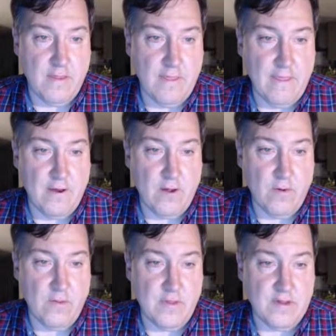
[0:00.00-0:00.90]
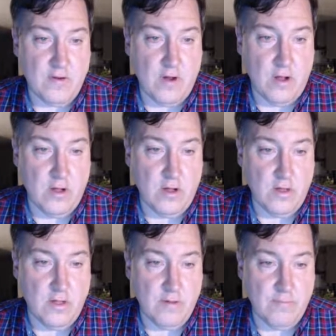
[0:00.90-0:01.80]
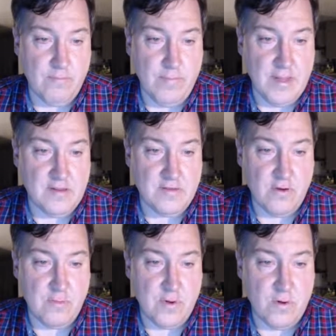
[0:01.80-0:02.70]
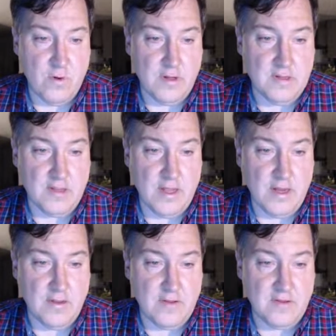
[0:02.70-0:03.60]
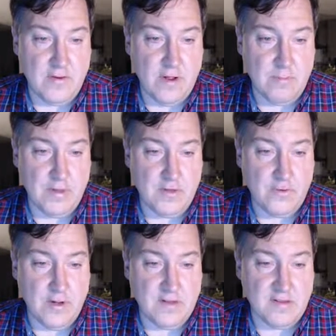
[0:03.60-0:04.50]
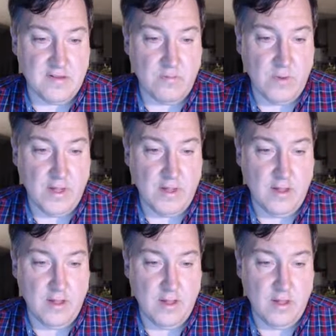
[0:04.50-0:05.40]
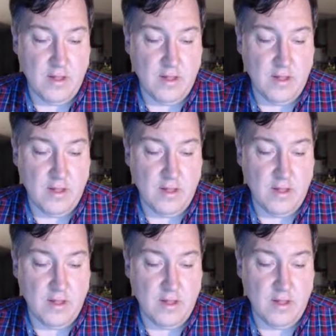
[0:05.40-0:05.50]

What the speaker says: you know, these are all mainstream coins. A lot of these are on Bittrex as well.